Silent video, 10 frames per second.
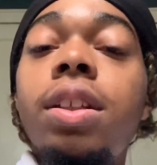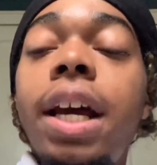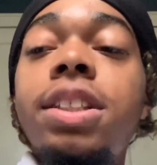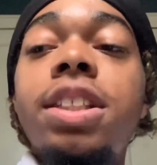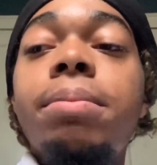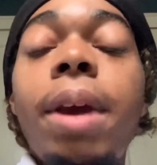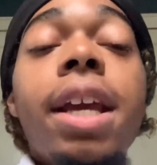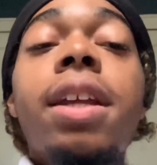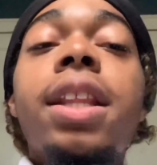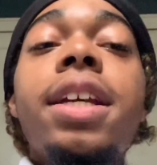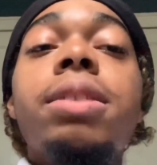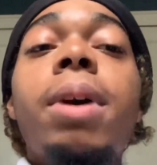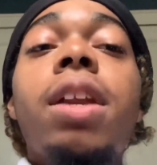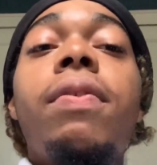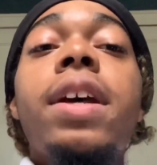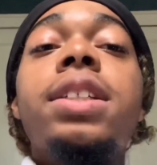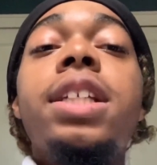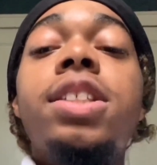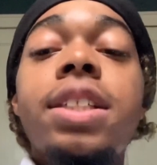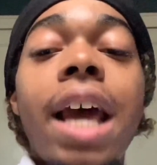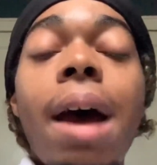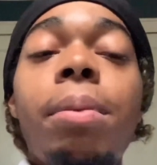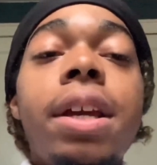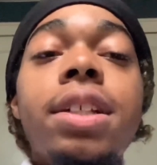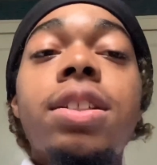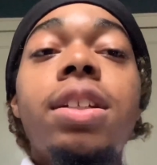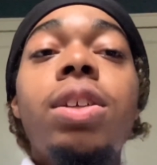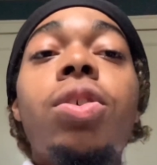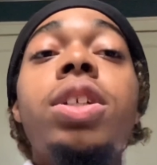like just making things manifest, it just happen instantly